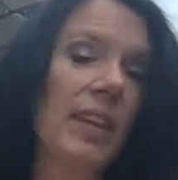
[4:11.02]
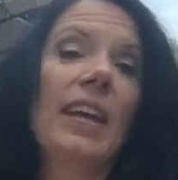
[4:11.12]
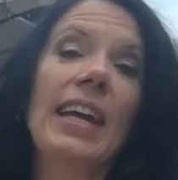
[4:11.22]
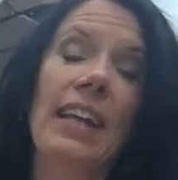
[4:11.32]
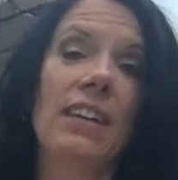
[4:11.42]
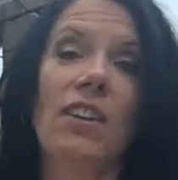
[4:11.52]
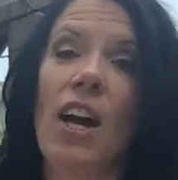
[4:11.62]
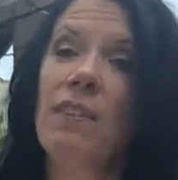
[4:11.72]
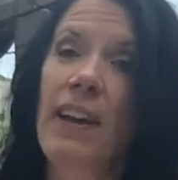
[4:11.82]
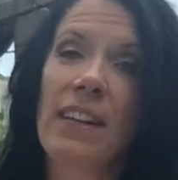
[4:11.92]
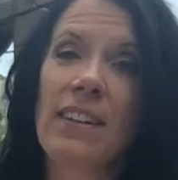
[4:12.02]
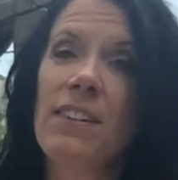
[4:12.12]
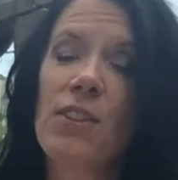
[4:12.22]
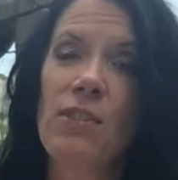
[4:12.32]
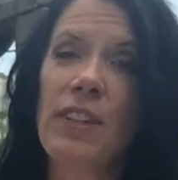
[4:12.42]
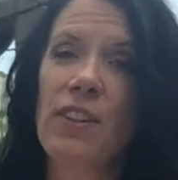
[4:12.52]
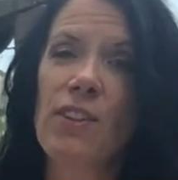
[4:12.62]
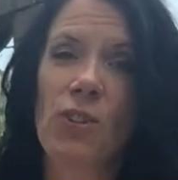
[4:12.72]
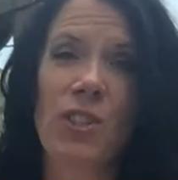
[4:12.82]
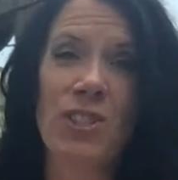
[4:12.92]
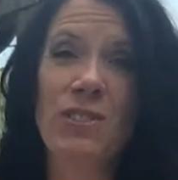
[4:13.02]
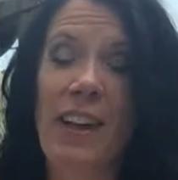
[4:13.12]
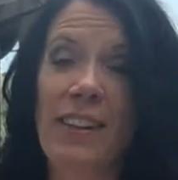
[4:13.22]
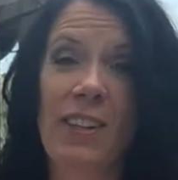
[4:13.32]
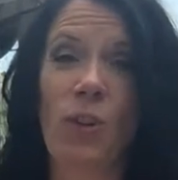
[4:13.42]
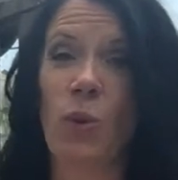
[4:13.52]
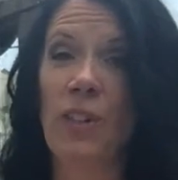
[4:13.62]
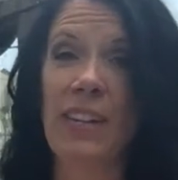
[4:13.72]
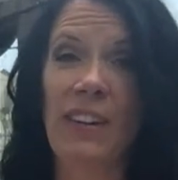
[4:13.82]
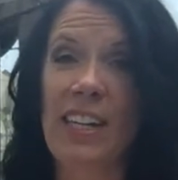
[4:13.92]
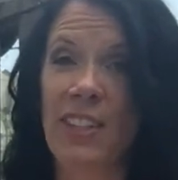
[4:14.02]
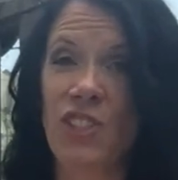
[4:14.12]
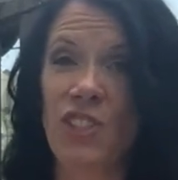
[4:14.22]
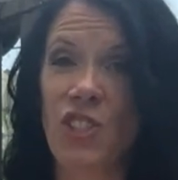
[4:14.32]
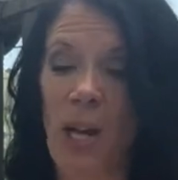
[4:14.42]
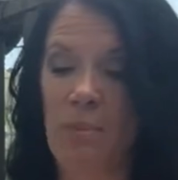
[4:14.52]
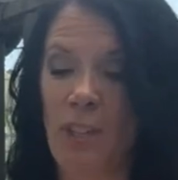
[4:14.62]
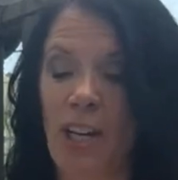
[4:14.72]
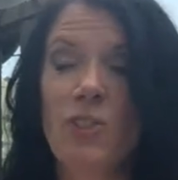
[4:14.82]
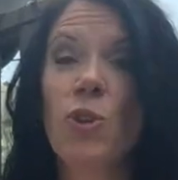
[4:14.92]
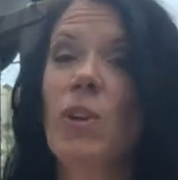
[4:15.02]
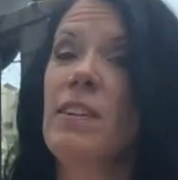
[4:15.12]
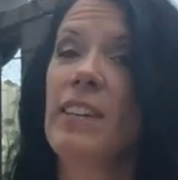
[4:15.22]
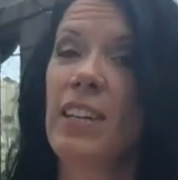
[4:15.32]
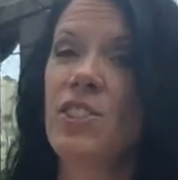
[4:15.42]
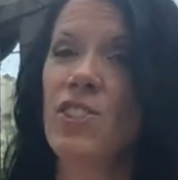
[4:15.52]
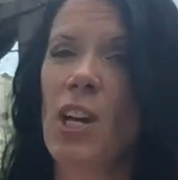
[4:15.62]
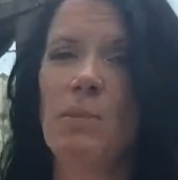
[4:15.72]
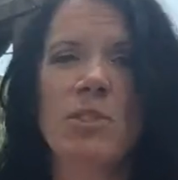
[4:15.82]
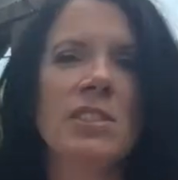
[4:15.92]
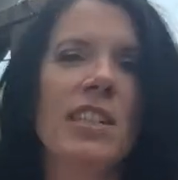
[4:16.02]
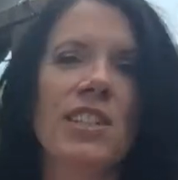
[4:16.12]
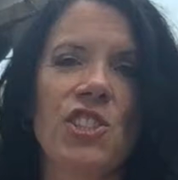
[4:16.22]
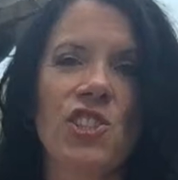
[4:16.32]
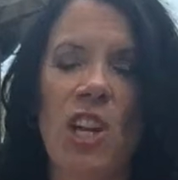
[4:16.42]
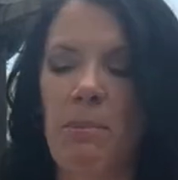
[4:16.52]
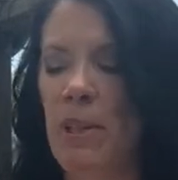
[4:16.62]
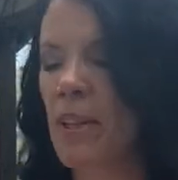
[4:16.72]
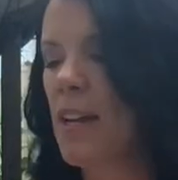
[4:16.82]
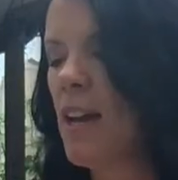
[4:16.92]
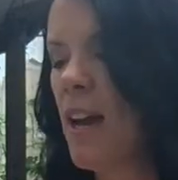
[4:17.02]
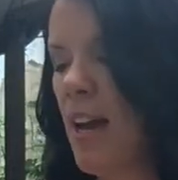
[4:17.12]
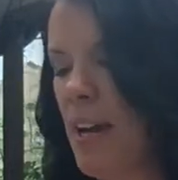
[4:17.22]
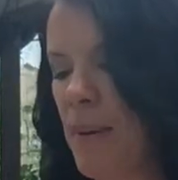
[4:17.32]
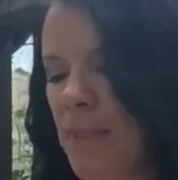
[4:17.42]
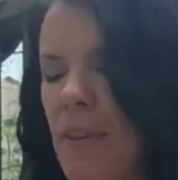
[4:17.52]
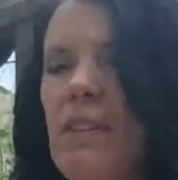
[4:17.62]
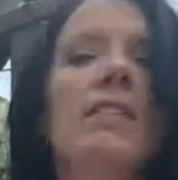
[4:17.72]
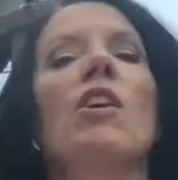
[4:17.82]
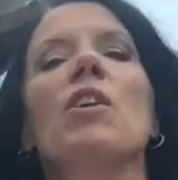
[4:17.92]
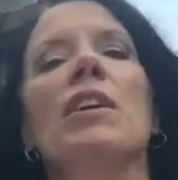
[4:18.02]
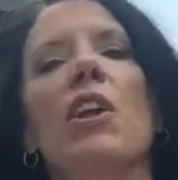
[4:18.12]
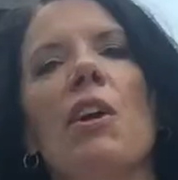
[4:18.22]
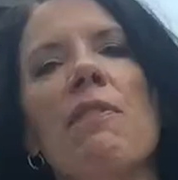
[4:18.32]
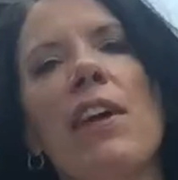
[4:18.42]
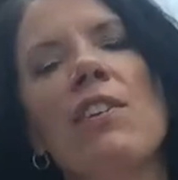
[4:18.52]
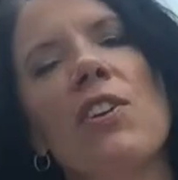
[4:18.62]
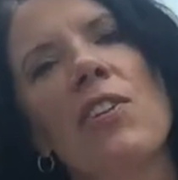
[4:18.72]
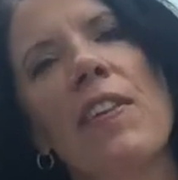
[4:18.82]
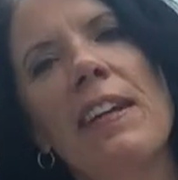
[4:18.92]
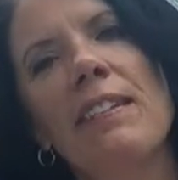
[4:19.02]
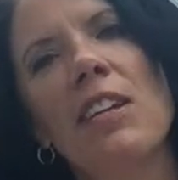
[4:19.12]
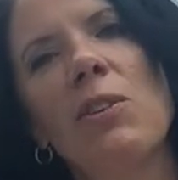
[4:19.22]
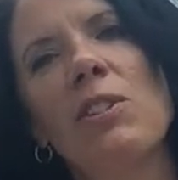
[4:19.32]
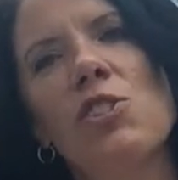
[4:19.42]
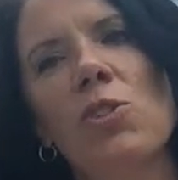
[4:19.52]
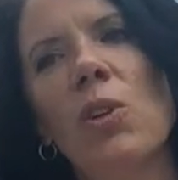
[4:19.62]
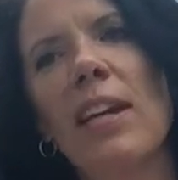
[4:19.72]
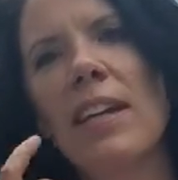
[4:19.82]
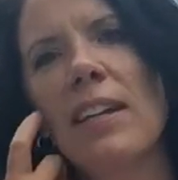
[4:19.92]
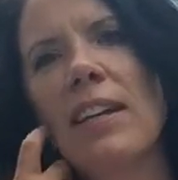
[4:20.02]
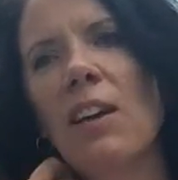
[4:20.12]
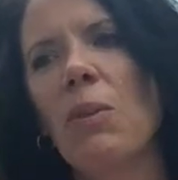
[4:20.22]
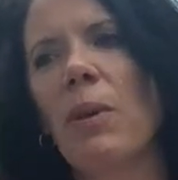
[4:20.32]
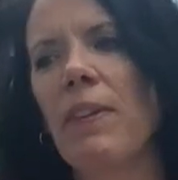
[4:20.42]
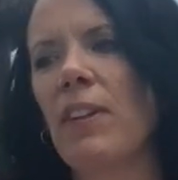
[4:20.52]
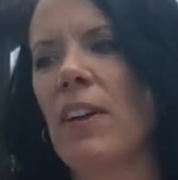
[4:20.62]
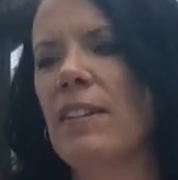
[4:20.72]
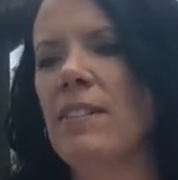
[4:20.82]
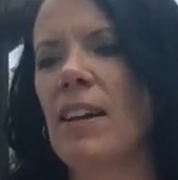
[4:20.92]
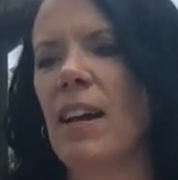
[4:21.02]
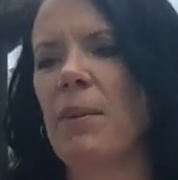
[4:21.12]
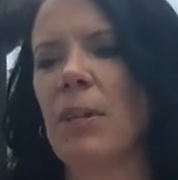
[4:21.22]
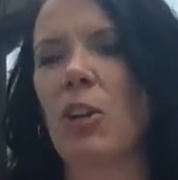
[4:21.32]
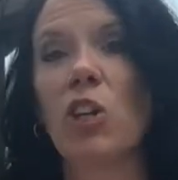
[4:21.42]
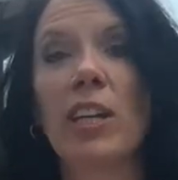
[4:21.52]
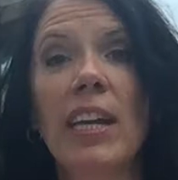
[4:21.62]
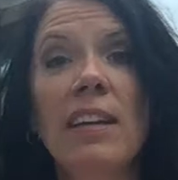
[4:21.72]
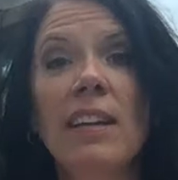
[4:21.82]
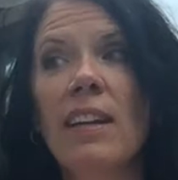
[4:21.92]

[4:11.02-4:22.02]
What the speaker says: Again, not found in a souvenir store, just found in an ordinary kitchen shop. Not a tourist kitchen shop, just a kitchen shop. So, if there are certain things that you enjoy, whether it's, cooking,